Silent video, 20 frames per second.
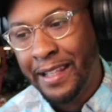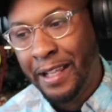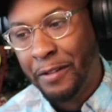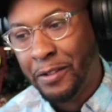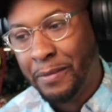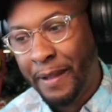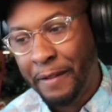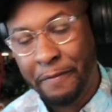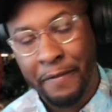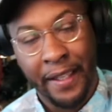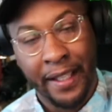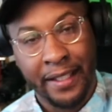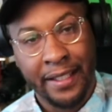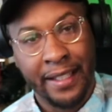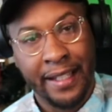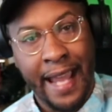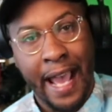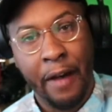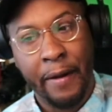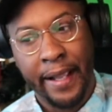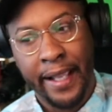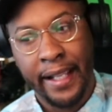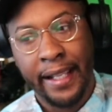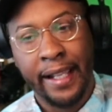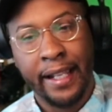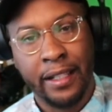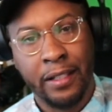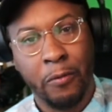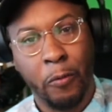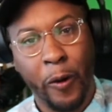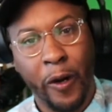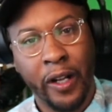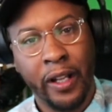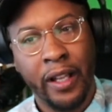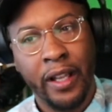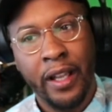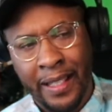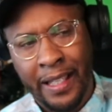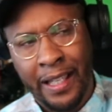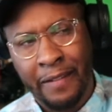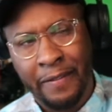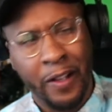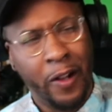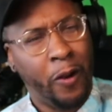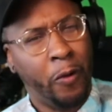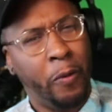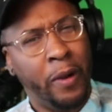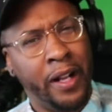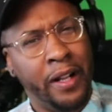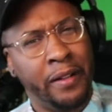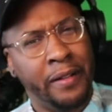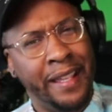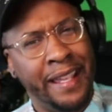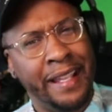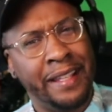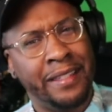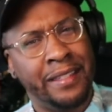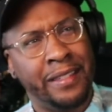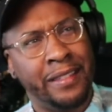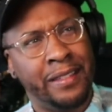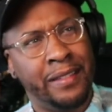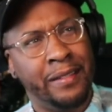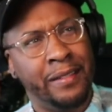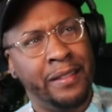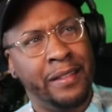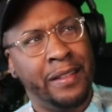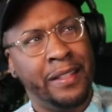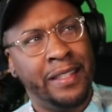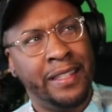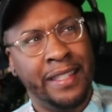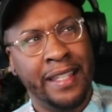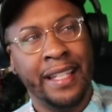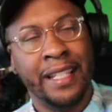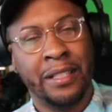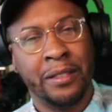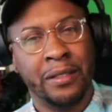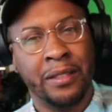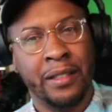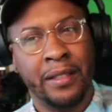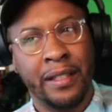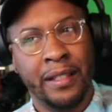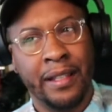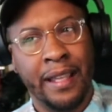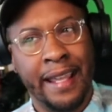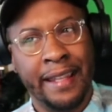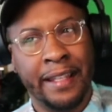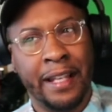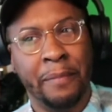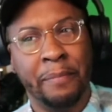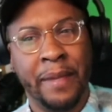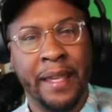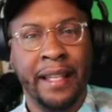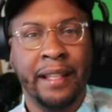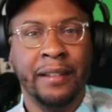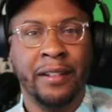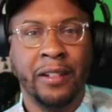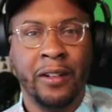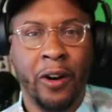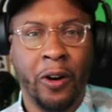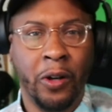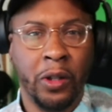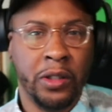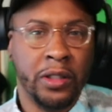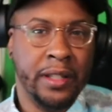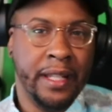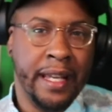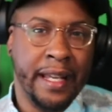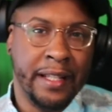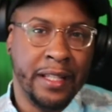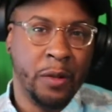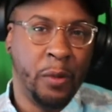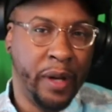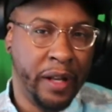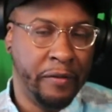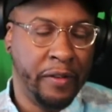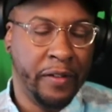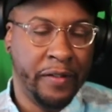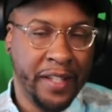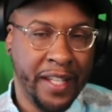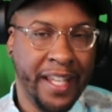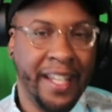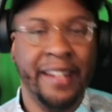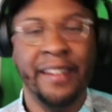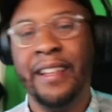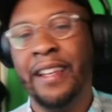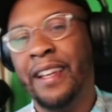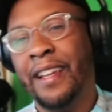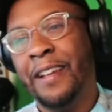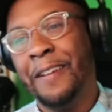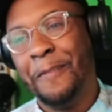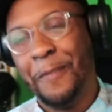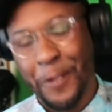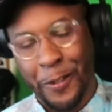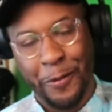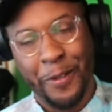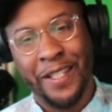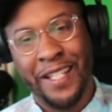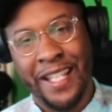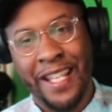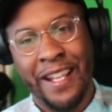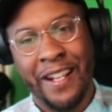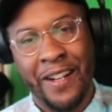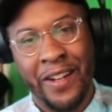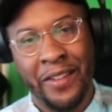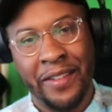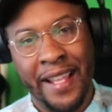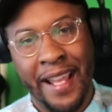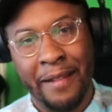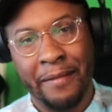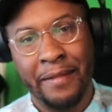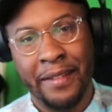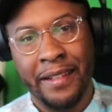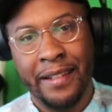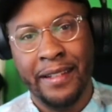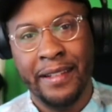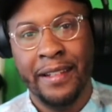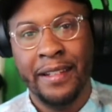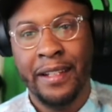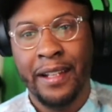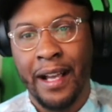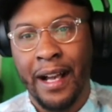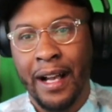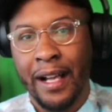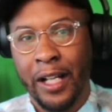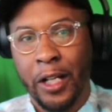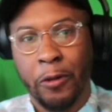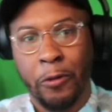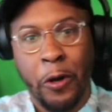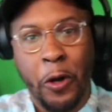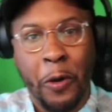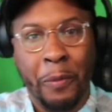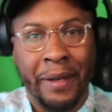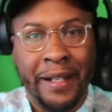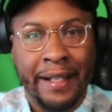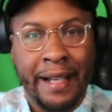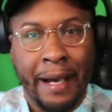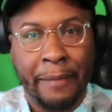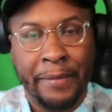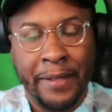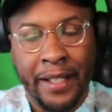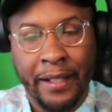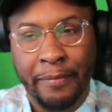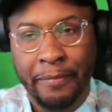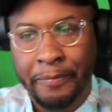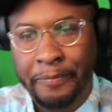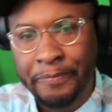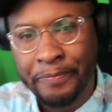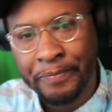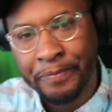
was my fix and how I could get it to work. If you aren't aware, ES6 ended up being called ES 2015, which was the year that Chrome adopted